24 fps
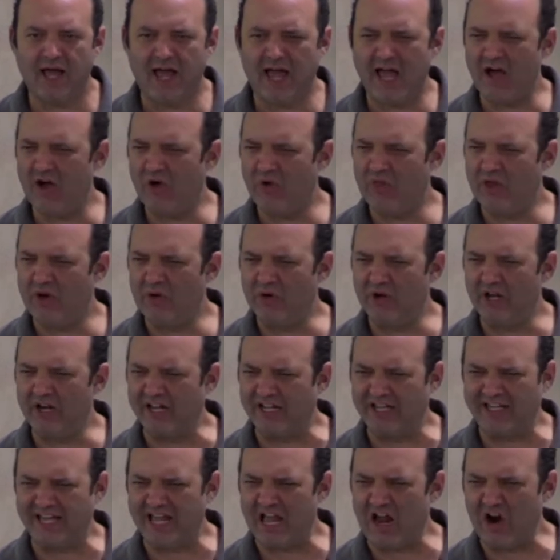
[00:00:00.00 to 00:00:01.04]
How they were
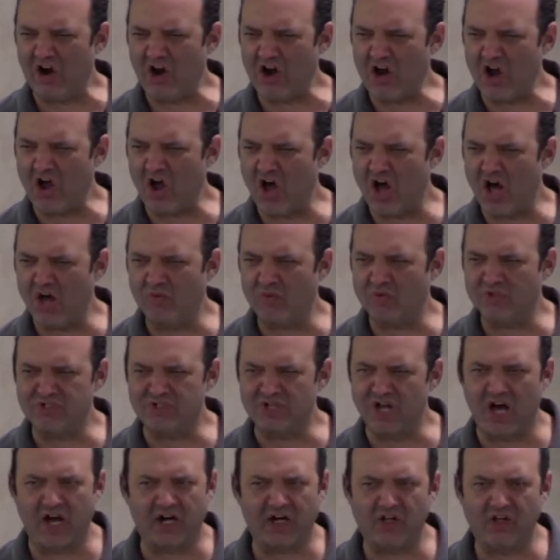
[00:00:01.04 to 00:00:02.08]
going to carry on was
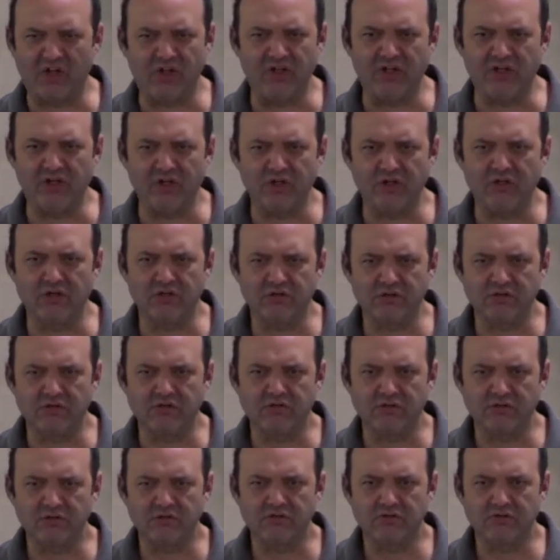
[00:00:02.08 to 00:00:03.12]
not clear
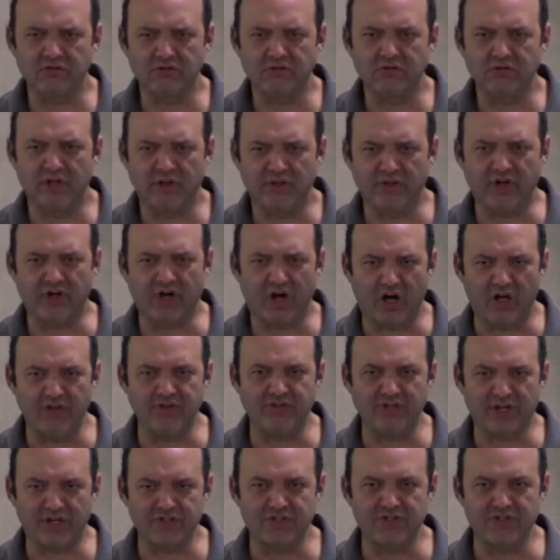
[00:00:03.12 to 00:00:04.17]
in the
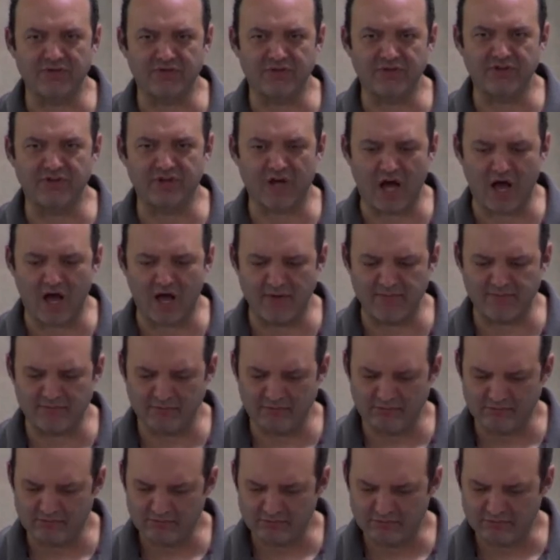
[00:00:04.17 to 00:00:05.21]
context of the time.